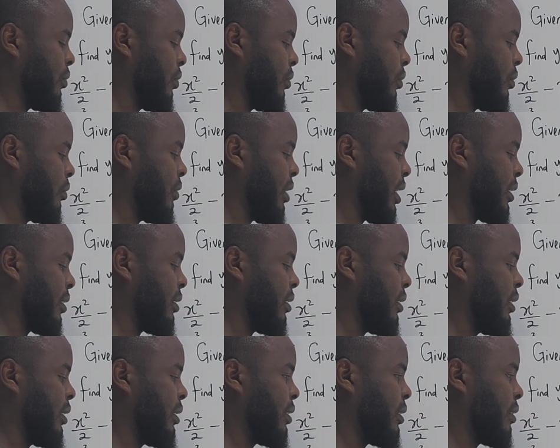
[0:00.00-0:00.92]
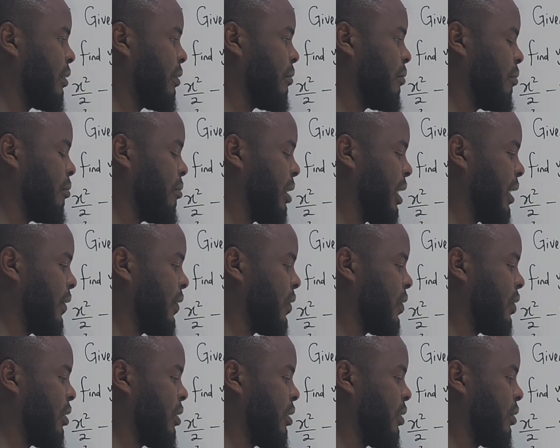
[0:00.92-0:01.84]
over 6
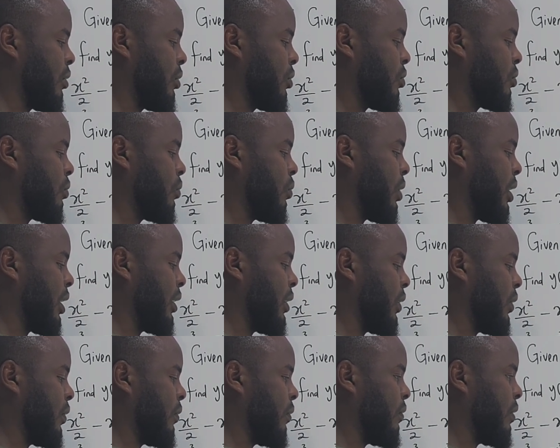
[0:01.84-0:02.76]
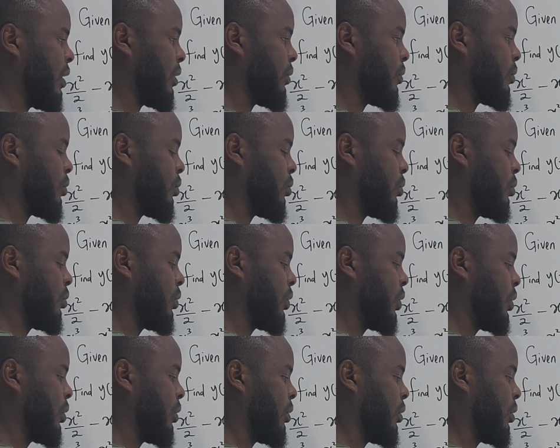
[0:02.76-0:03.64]
minus 0 squared over 2